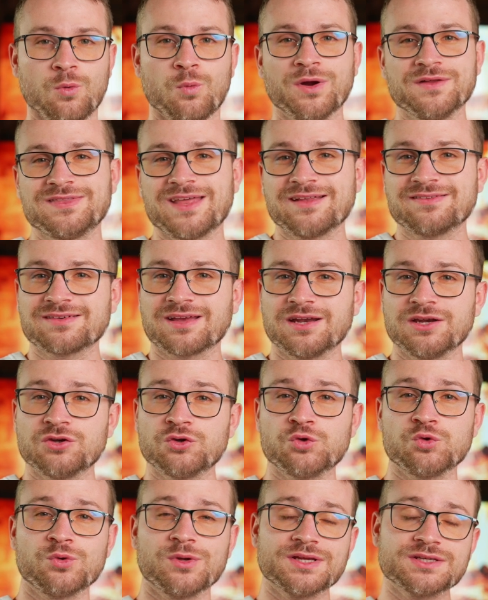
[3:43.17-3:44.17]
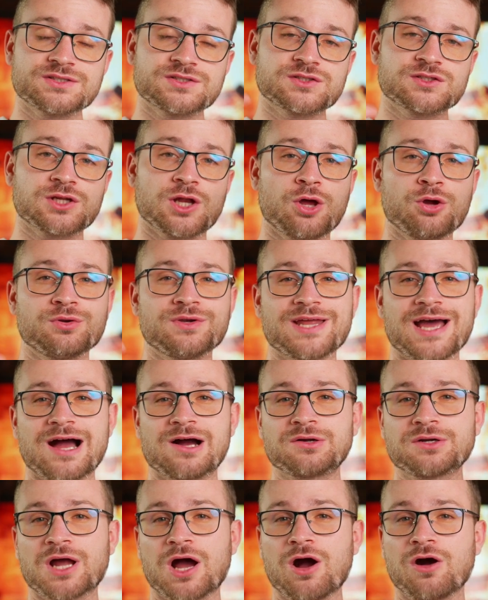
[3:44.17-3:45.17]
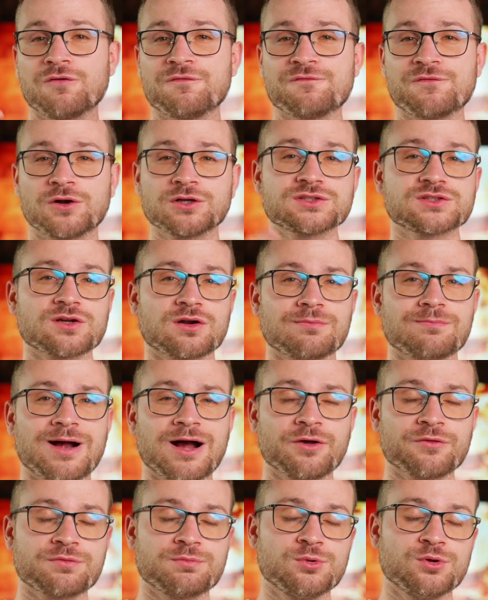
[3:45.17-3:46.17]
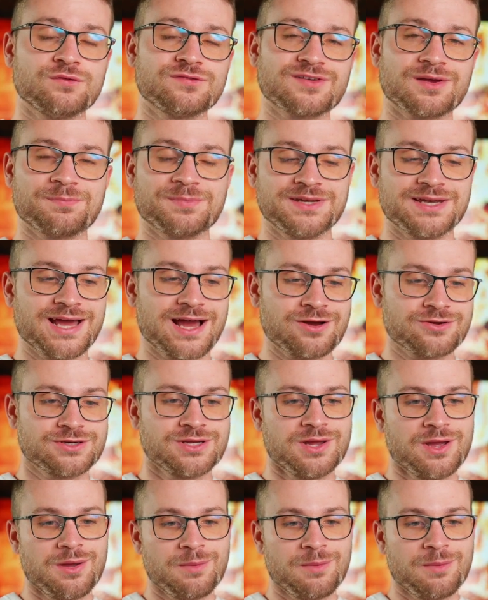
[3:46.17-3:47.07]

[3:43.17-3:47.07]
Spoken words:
What that's going to do is slow down how fast our mouth moves up and down,